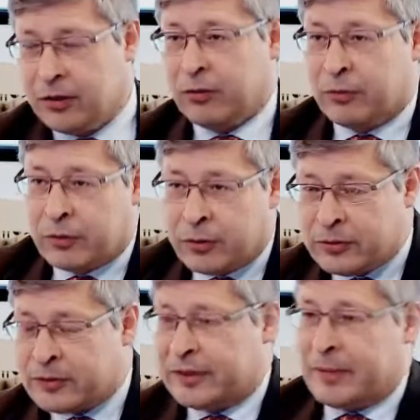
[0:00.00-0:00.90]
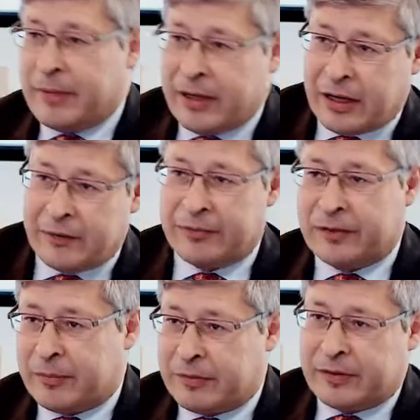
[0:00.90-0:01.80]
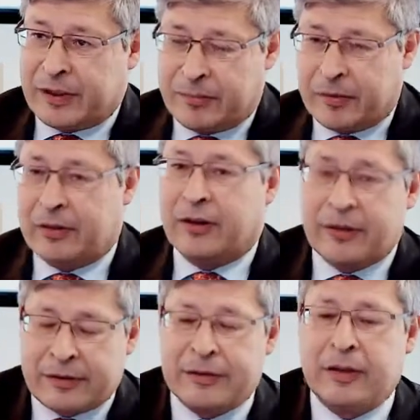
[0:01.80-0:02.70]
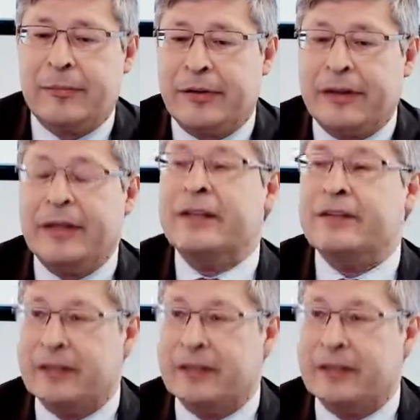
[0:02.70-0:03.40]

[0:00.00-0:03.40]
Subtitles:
And of course, they may have some hints